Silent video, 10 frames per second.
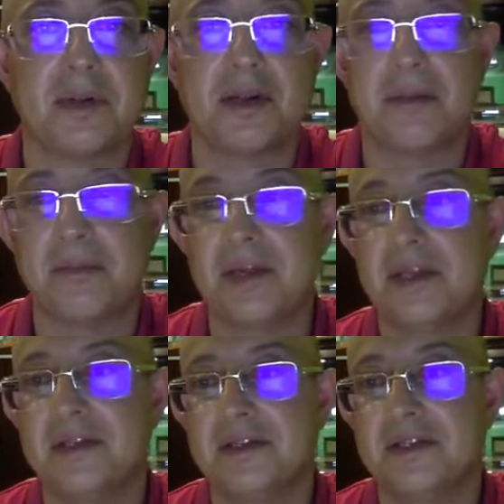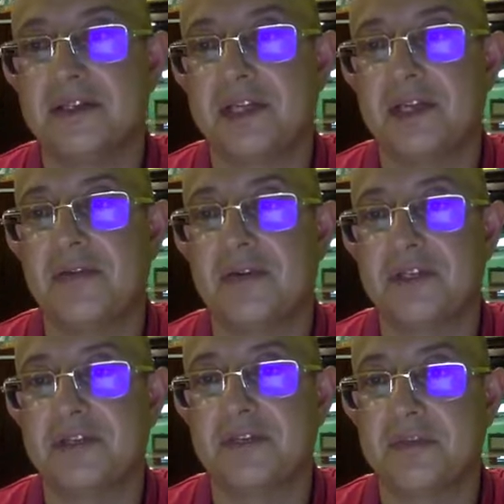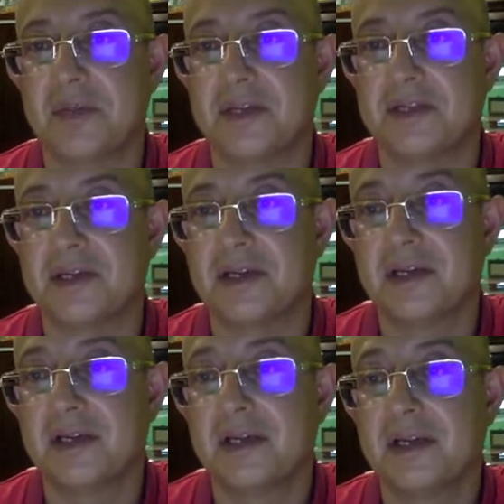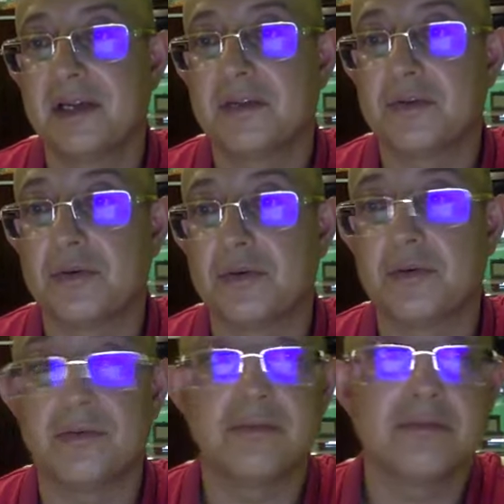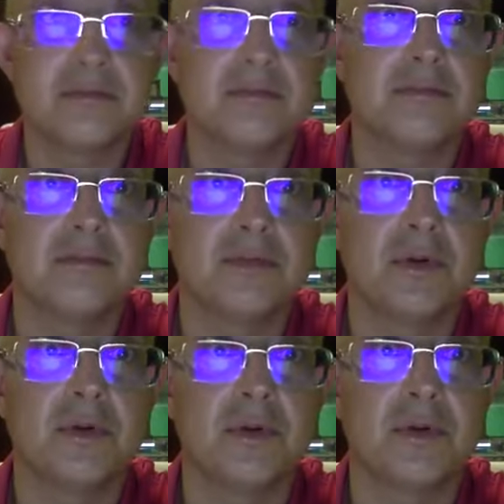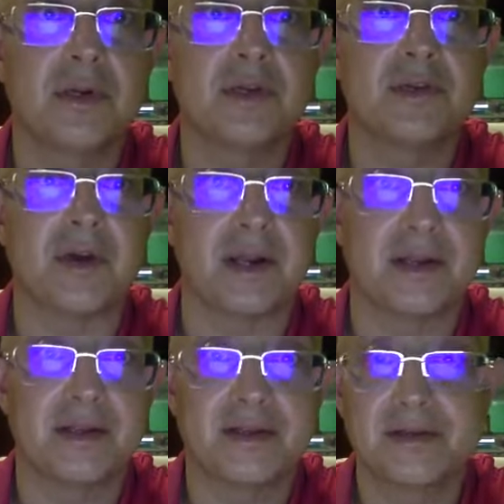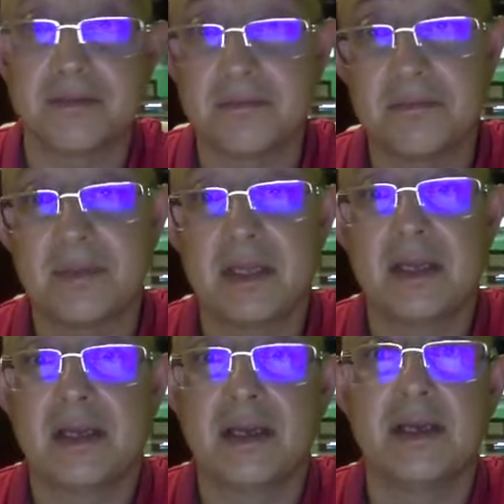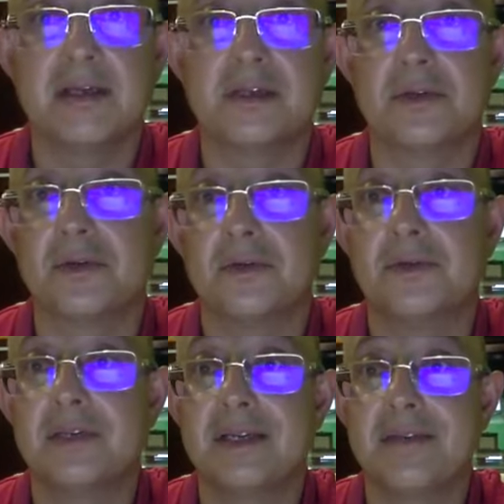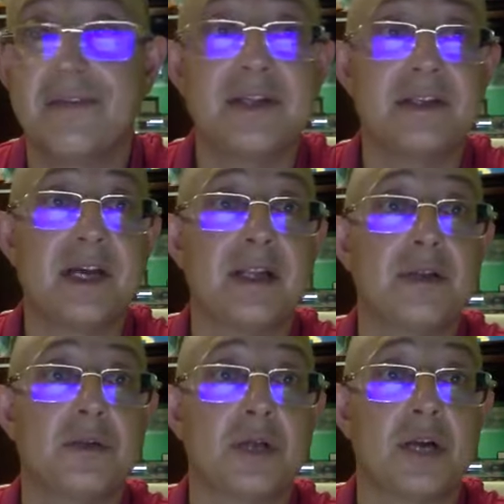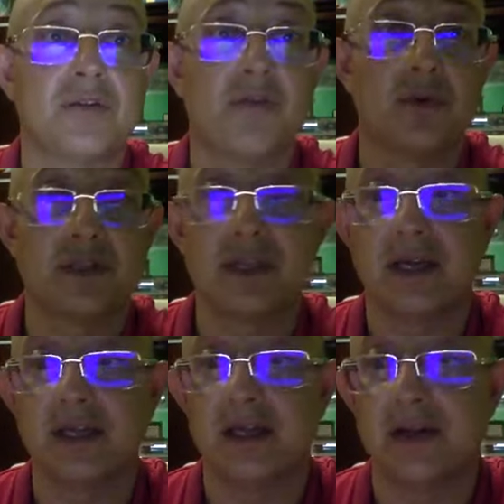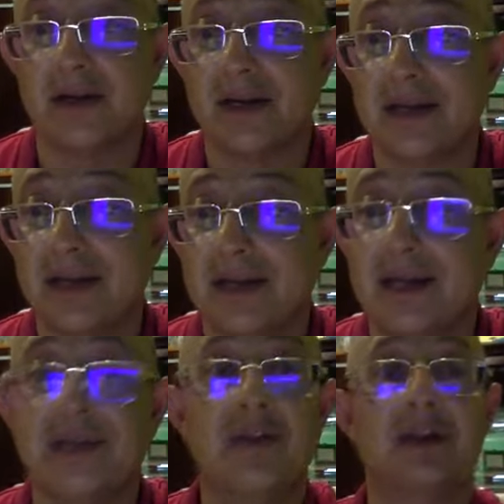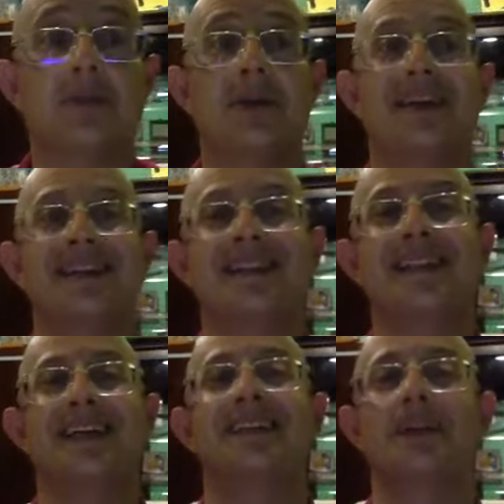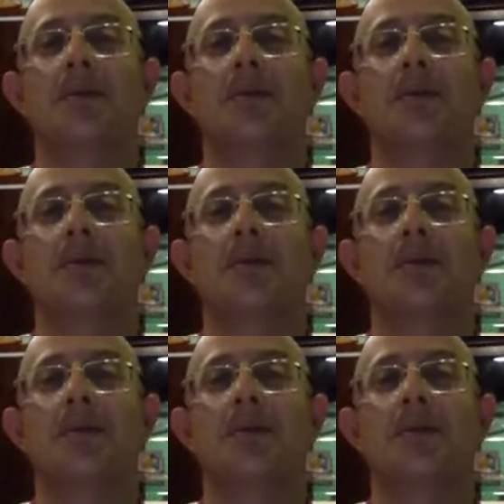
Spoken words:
to complain that they never receive the painting. So, you know, he's right. So we decided to charge $49. And trust me, it's nothing,